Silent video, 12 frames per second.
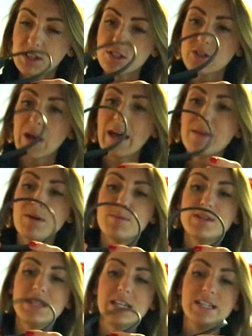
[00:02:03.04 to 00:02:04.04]
So at the
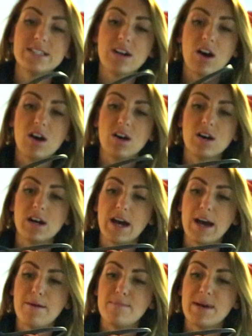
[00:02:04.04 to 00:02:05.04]
moment these
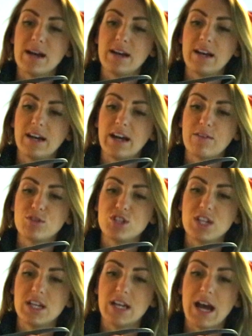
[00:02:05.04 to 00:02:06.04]
are
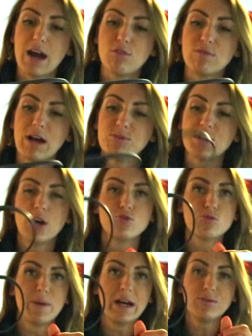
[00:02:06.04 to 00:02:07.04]
averaging at around
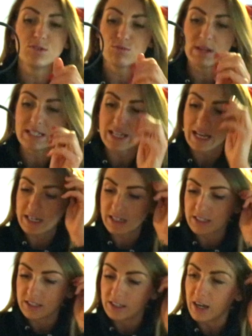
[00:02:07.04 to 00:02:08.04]
£100
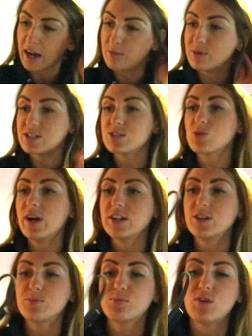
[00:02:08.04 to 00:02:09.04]
retailing, which is quite a
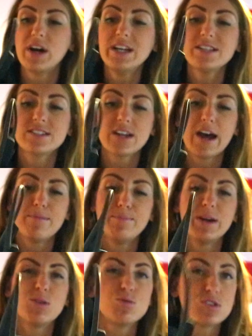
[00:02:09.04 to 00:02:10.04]
good price,
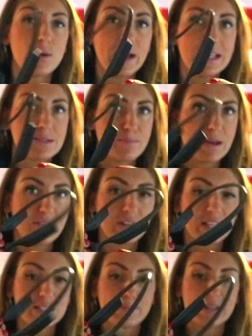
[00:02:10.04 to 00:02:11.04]
but also it is a bit of an
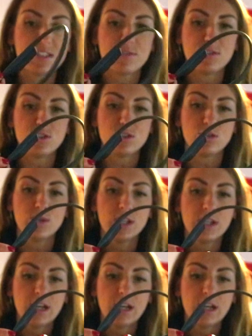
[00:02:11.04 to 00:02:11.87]
expense if you do.